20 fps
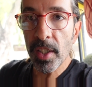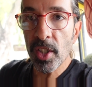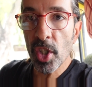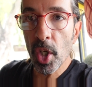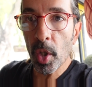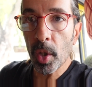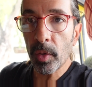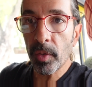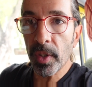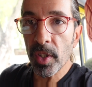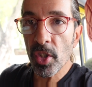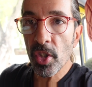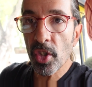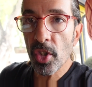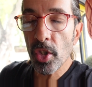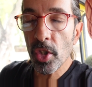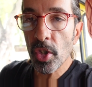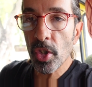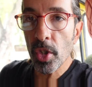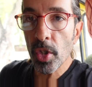tolerance
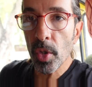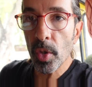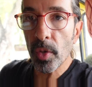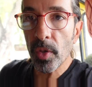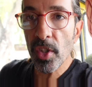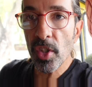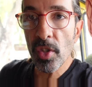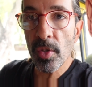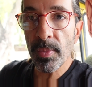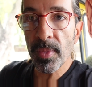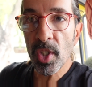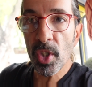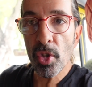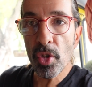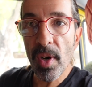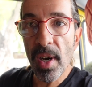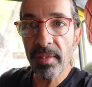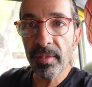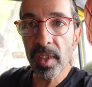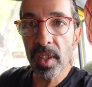to tourism and
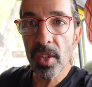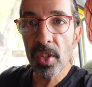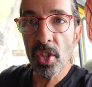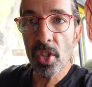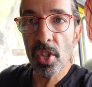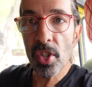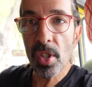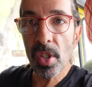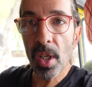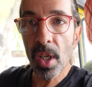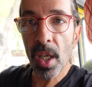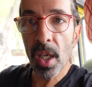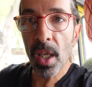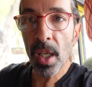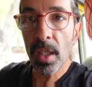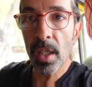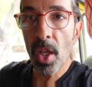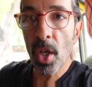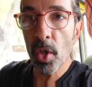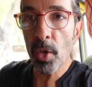travellers
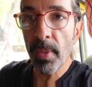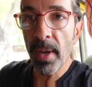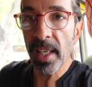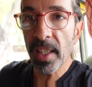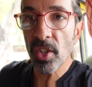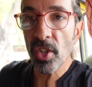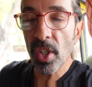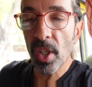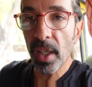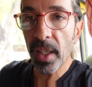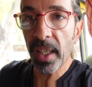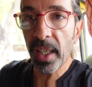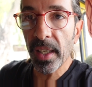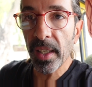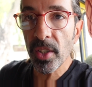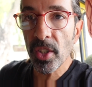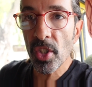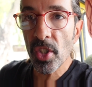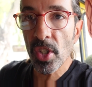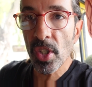and nomads like
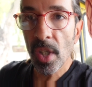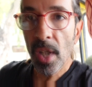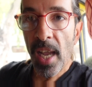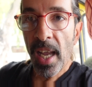us,